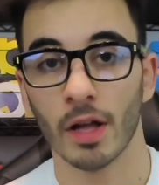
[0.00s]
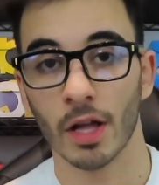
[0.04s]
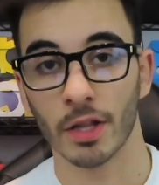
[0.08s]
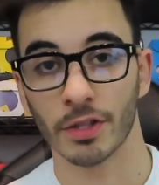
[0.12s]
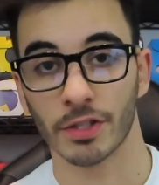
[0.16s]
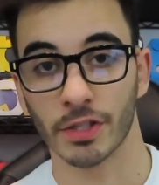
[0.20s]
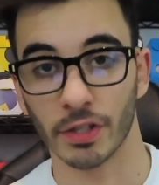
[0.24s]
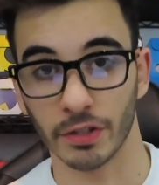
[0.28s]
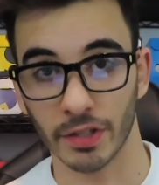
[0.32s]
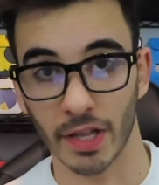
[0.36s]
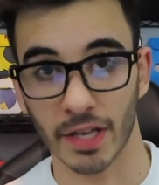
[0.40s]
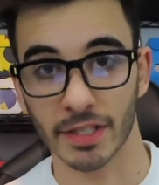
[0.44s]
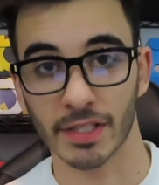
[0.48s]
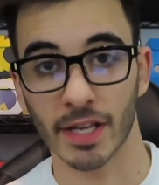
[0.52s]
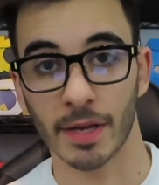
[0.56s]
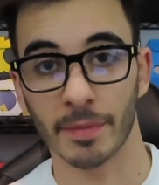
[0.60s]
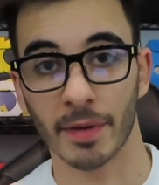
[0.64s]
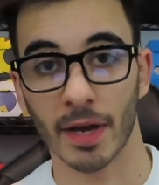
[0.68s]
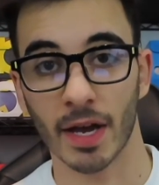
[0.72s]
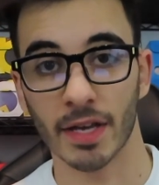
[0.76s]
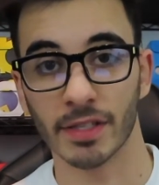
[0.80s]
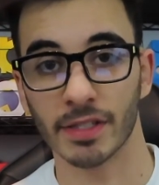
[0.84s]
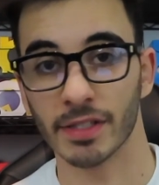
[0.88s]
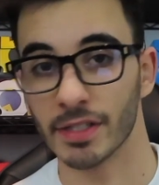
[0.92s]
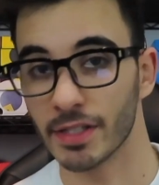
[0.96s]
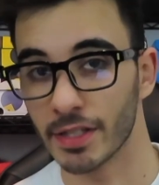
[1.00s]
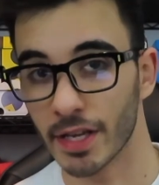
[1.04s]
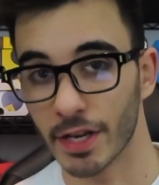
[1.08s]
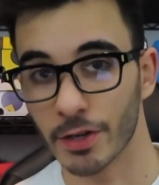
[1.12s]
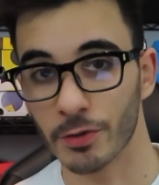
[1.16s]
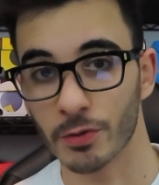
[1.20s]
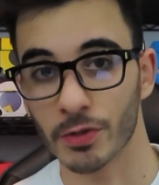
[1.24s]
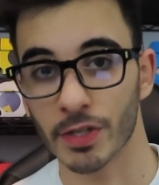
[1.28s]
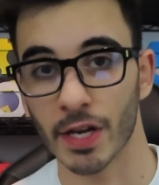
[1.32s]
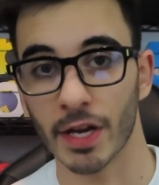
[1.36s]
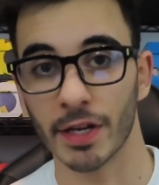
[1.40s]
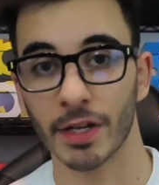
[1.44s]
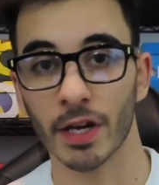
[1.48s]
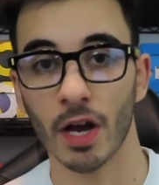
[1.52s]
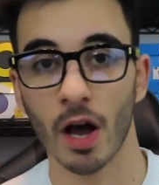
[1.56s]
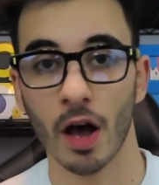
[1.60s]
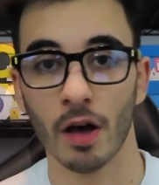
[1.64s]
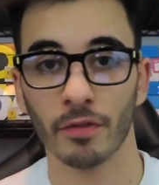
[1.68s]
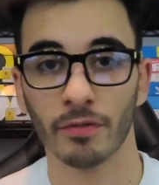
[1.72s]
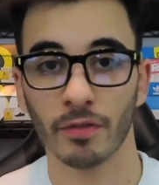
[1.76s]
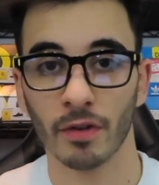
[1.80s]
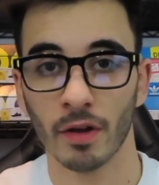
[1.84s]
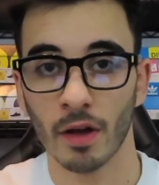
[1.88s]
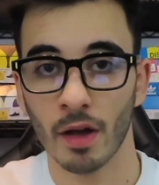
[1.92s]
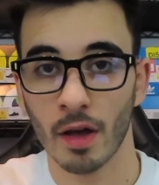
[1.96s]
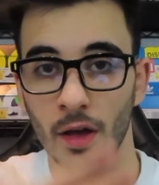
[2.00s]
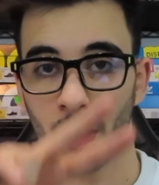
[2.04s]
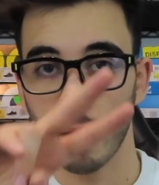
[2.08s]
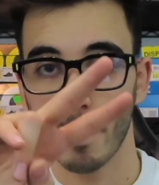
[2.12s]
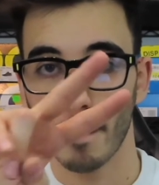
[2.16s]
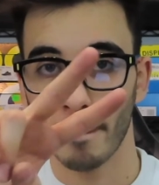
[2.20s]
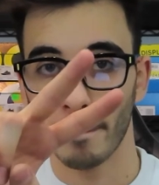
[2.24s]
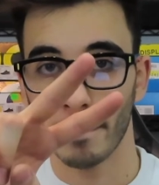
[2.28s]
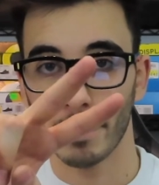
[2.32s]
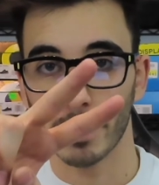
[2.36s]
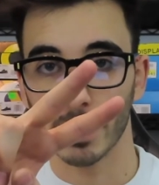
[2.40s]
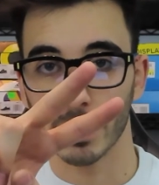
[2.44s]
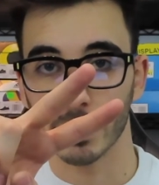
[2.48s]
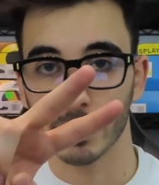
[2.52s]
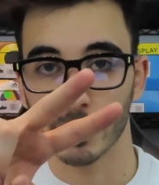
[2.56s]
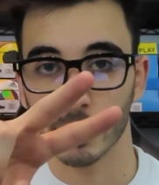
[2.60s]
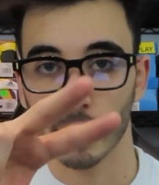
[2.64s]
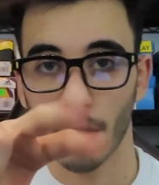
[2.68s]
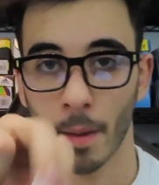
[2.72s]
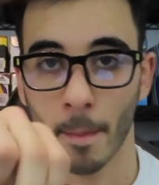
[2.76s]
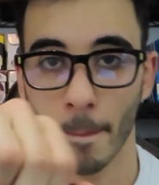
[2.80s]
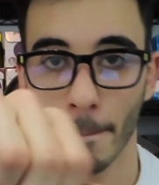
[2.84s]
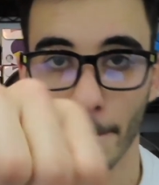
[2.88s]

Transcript: Until next time, guys, this is Andrew signing off. Peace.